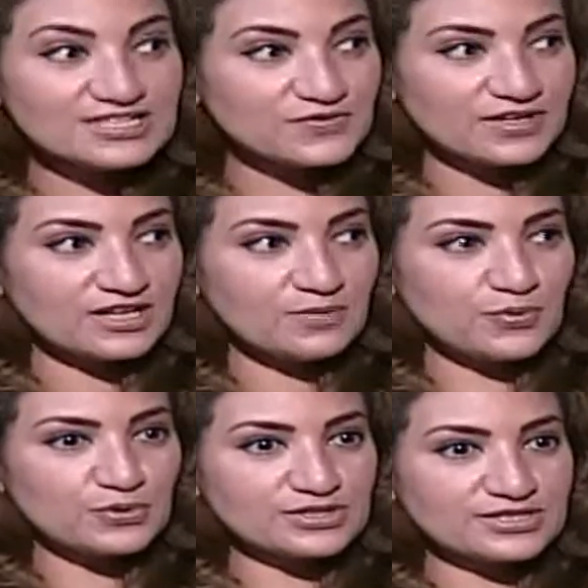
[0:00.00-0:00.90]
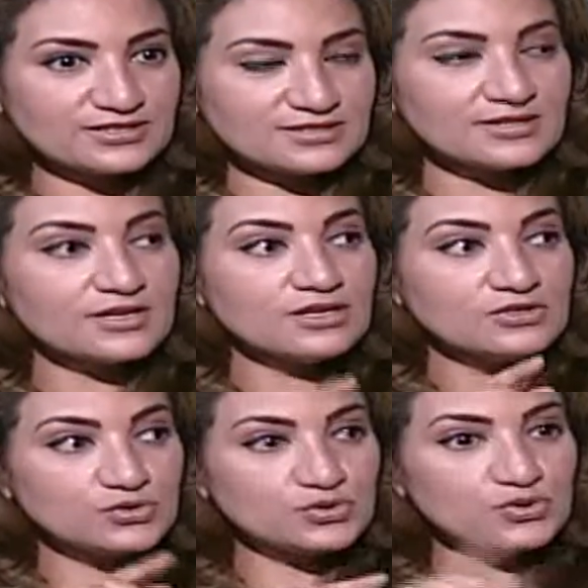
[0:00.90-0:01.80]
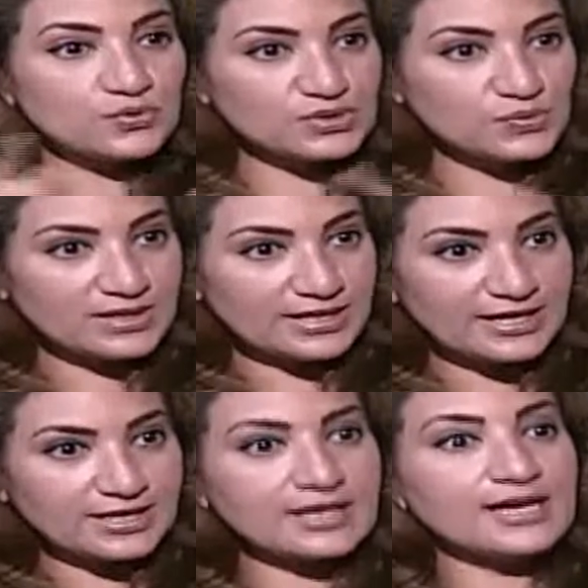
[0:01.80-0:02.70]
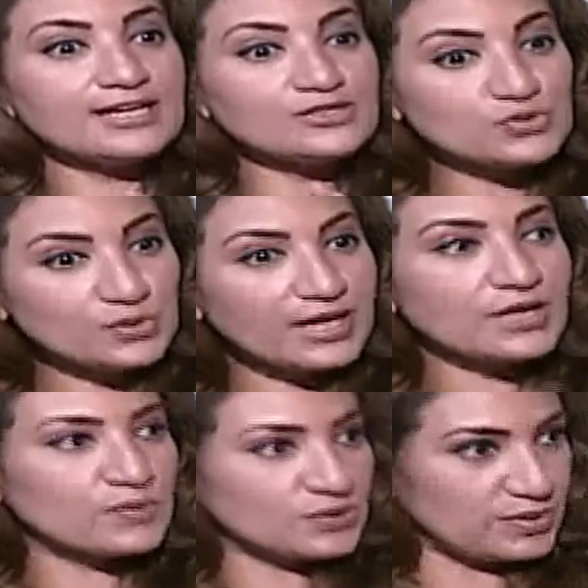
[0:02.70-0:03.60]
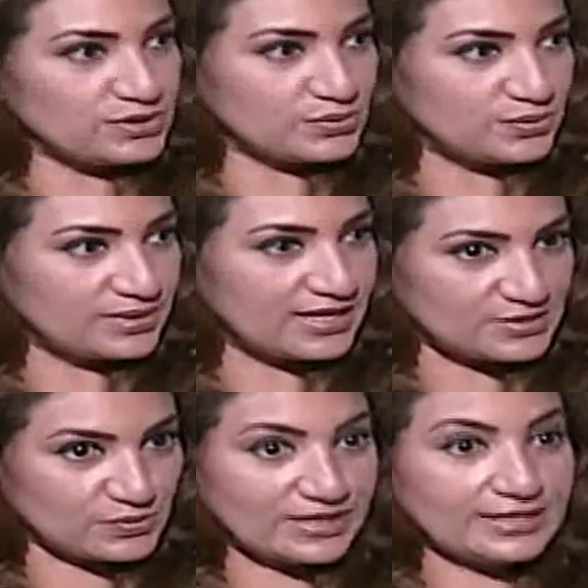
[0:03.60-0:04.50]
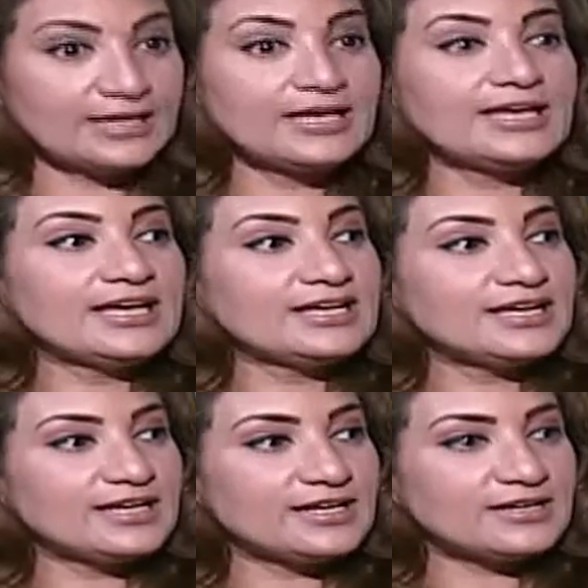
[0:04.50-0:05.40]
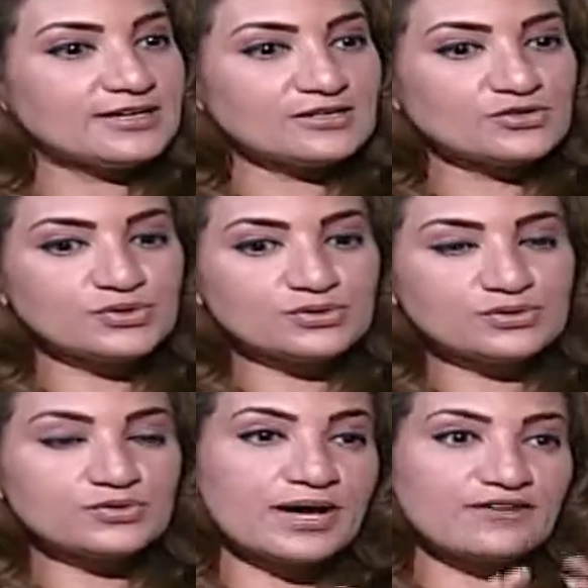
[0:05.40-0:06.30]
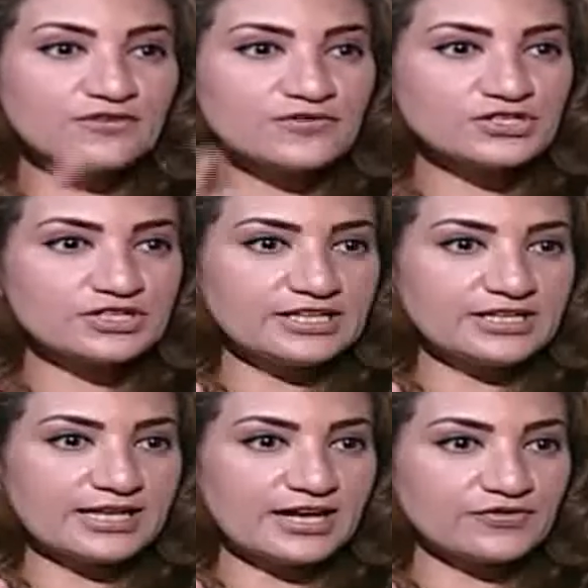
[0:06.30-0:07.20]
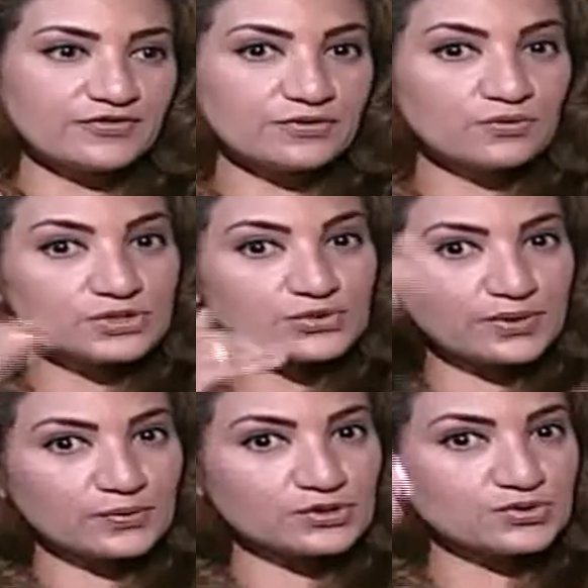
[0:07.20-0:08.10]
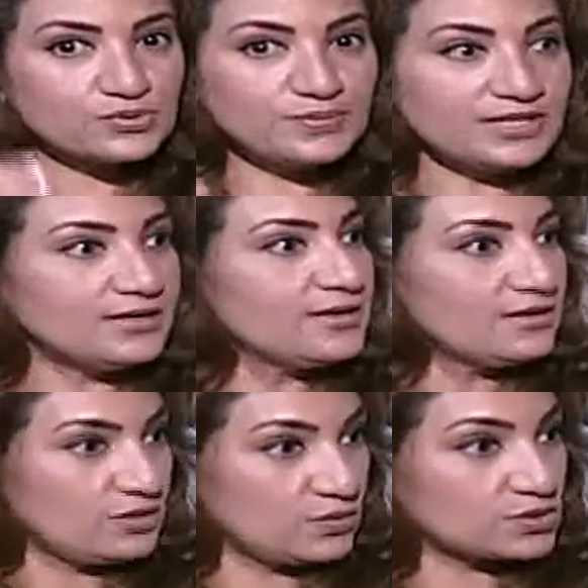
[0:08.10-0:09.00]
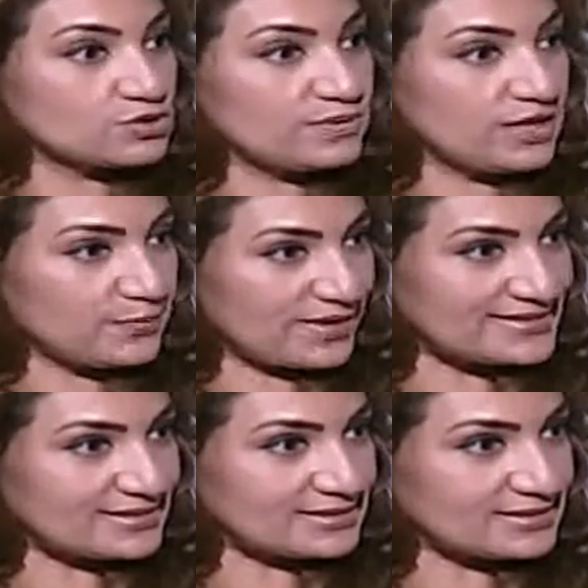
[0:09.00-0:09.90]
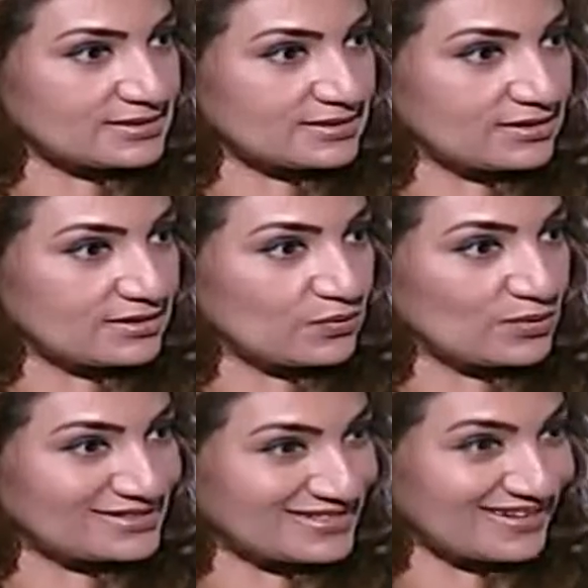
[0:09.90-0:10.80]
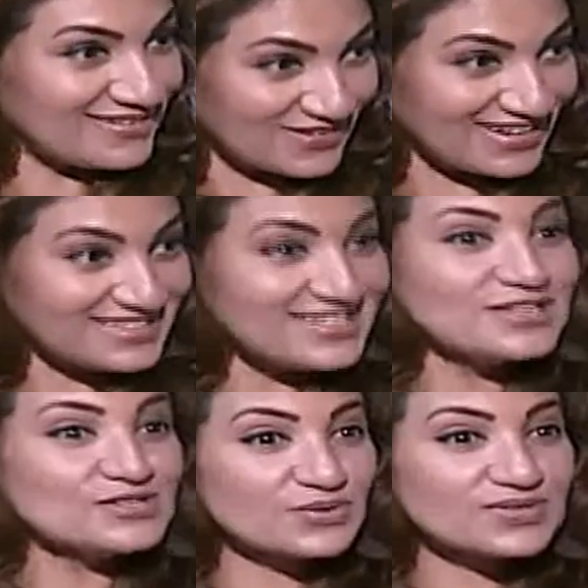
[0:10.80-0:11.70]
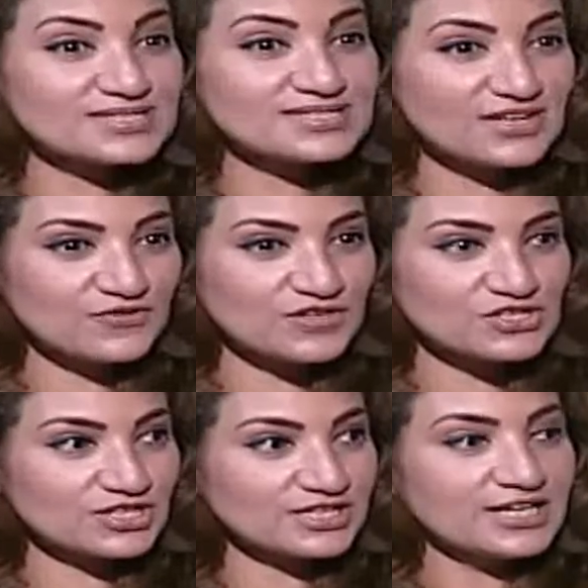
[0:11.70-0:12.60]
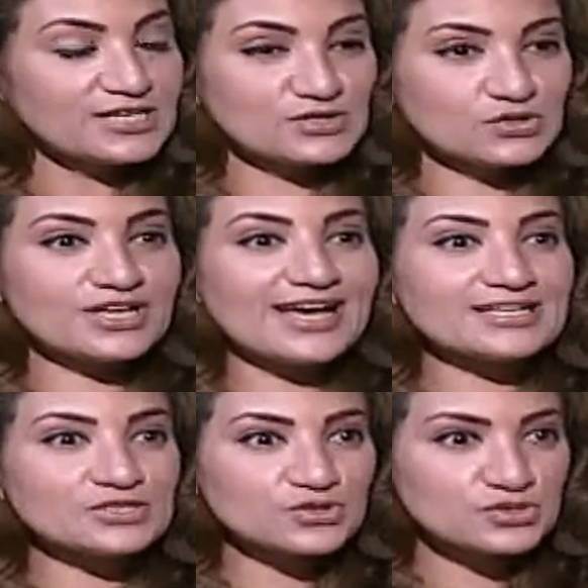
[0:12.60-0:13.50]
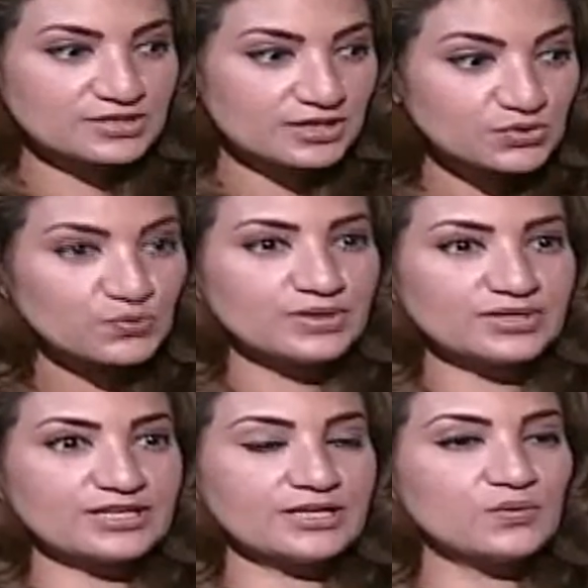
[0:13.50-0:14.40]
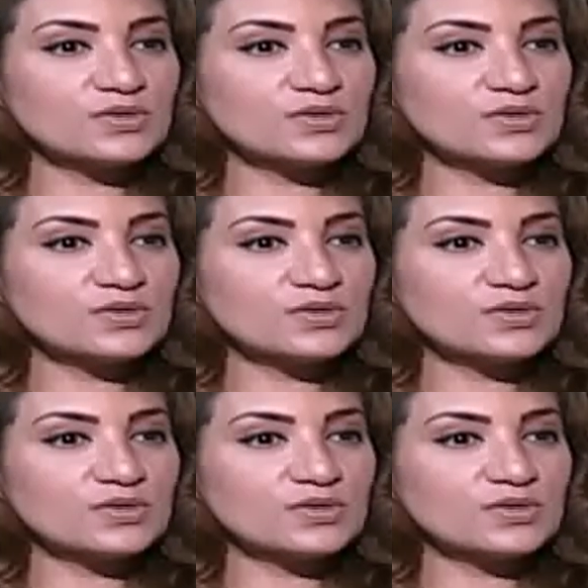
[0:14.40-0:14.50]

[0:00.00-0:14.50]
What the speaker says: It's very important to do what we like and to like what we do as well. To have a vision in life. What do I want to be? You want to be a president one day, right? So this is a vision. So she has to start working.